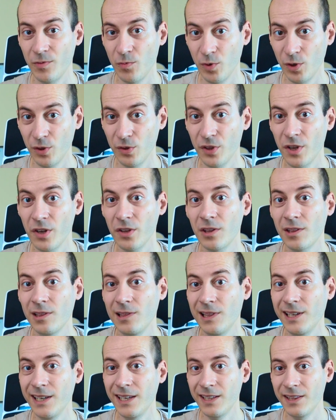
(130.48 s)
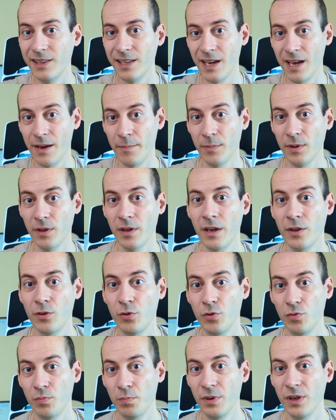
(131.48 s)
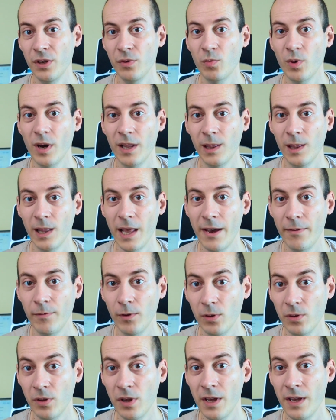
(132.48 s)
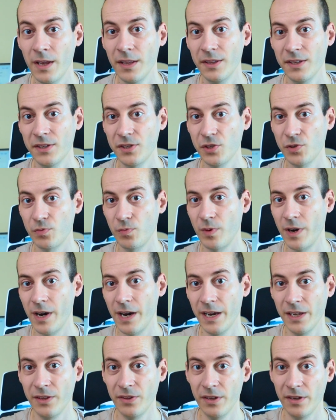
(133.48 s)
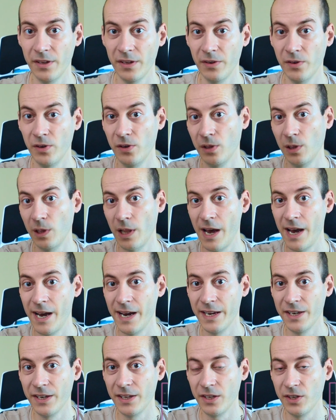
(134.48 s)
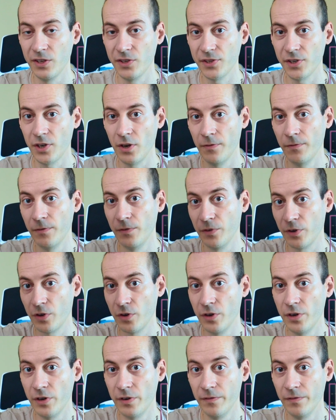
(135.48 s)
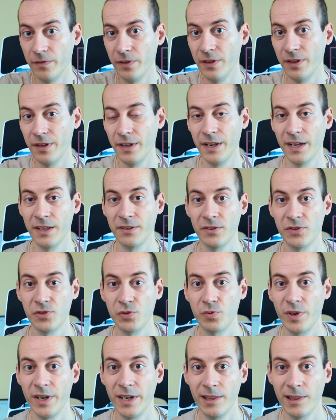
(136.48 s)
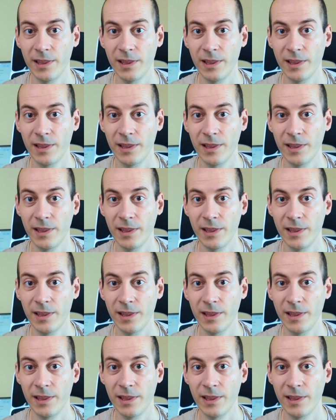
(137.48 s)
will not lead them to B1 level. This is why the line is often curved, not a straight